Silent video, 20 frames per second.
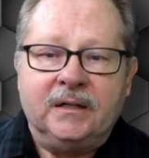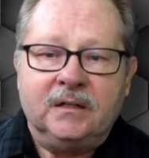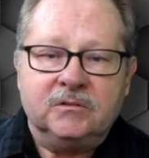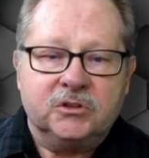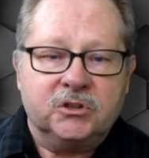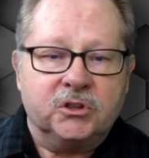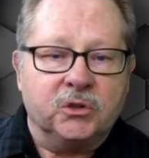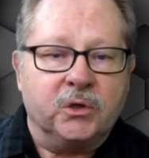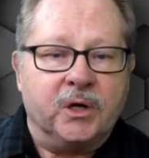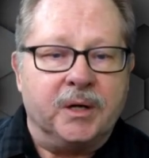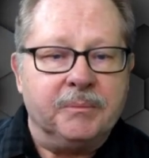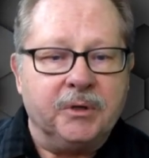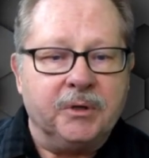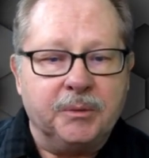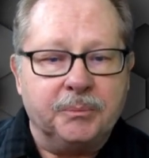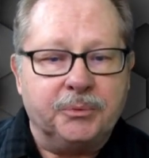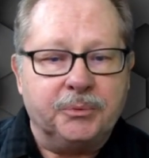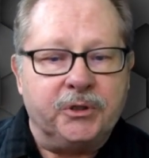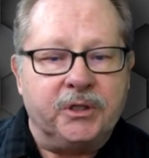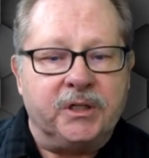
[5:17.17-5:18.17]
So I'm going
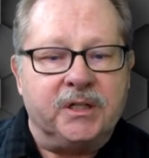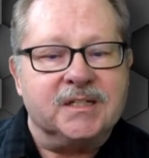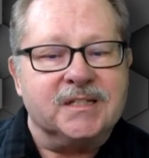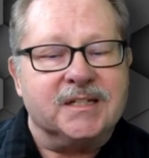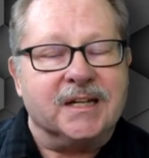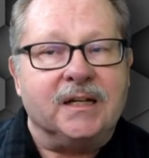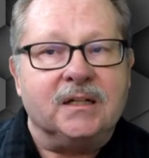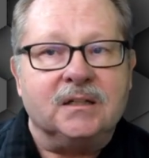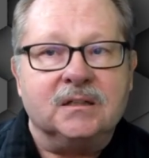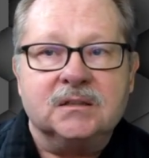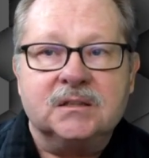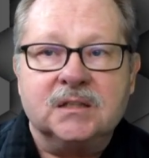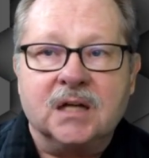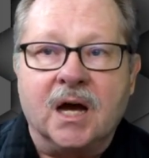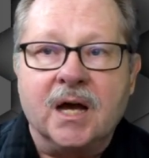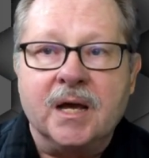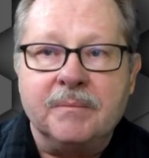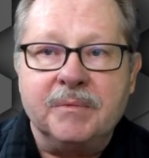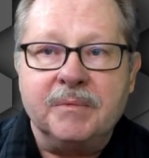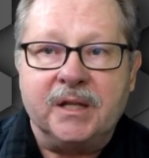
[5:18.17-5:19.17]
to put a date and
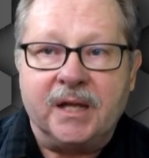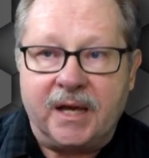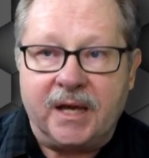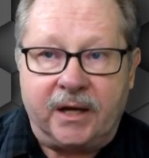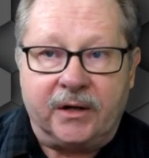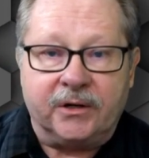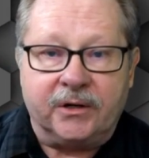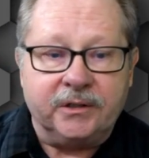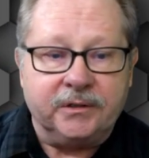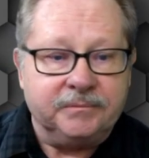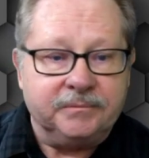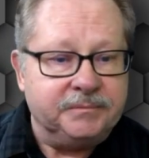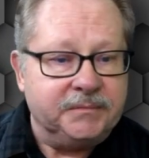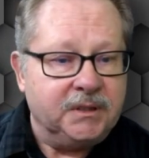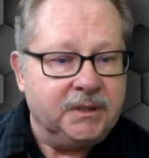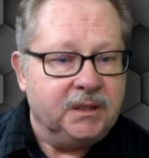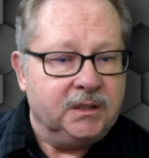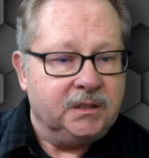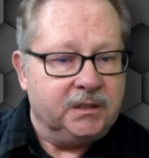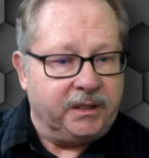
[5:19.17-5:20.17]
time in the header,
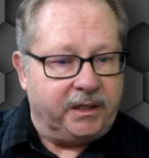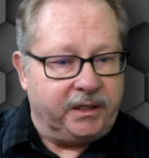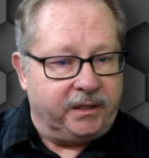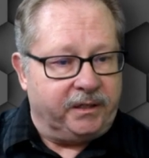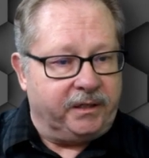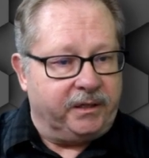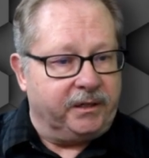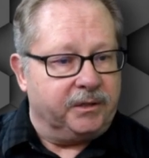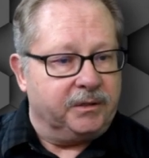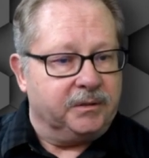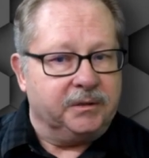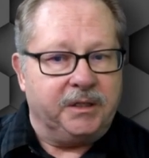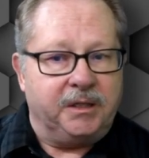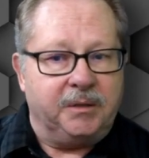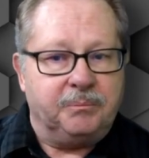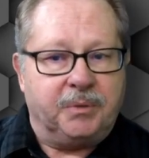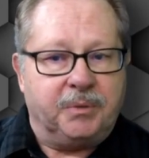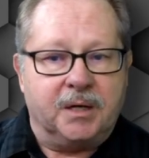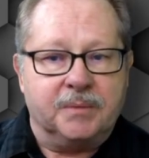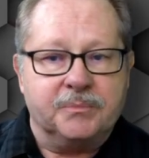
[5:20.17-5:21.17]
and there
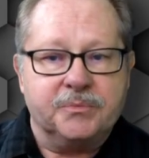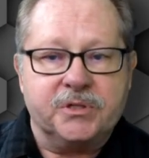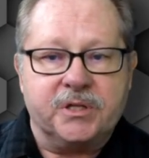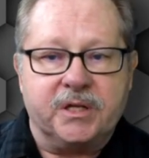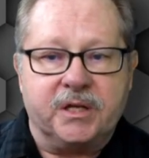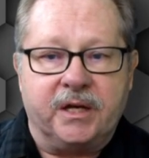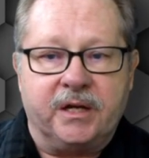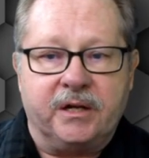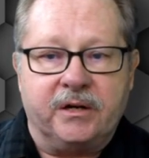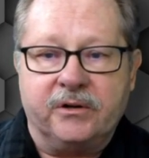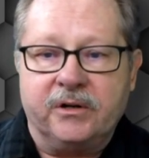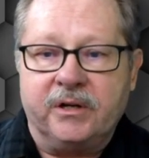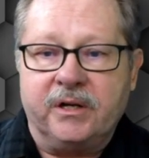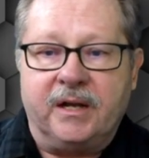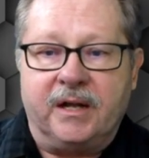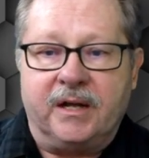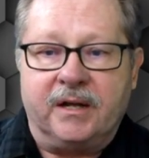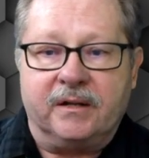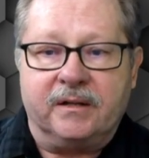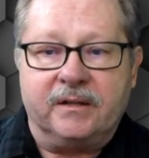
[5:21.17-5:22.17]
it pops the header in
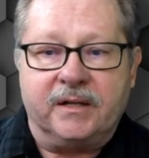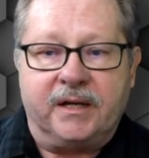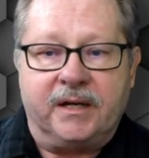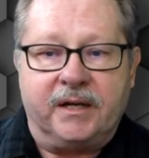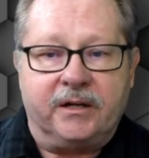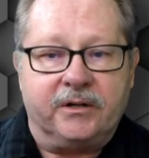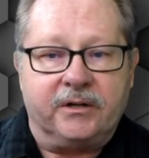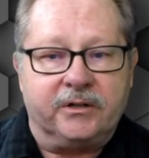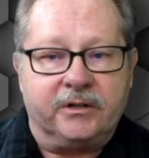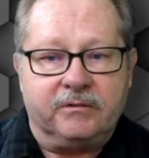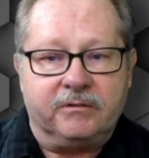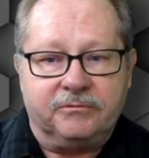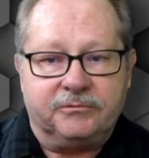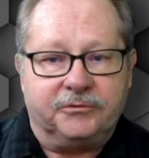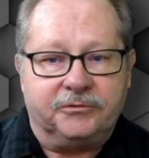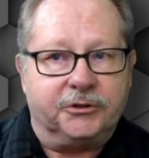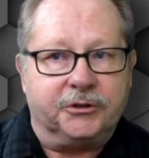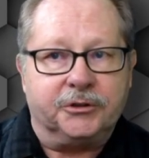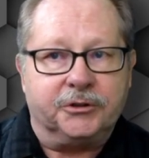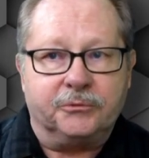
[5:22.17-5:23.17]
out of the header and
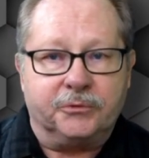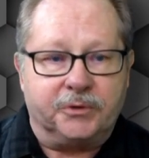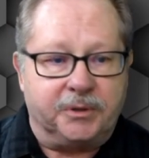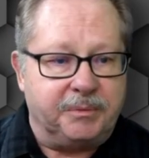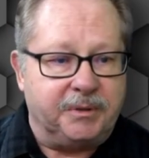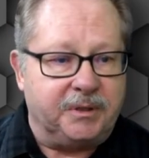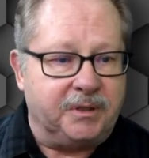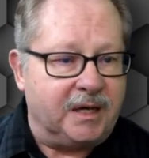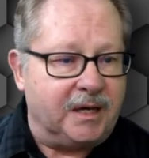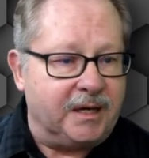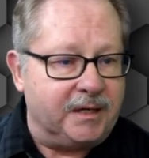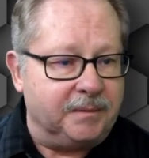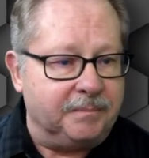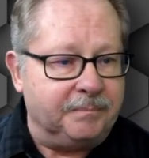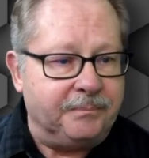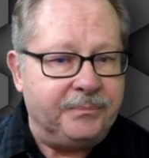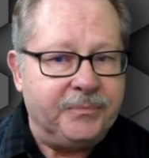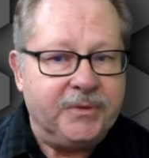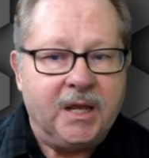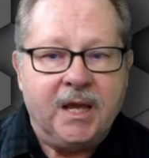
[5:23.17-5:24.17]
footer ribbon
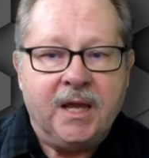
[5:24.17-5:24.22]
item.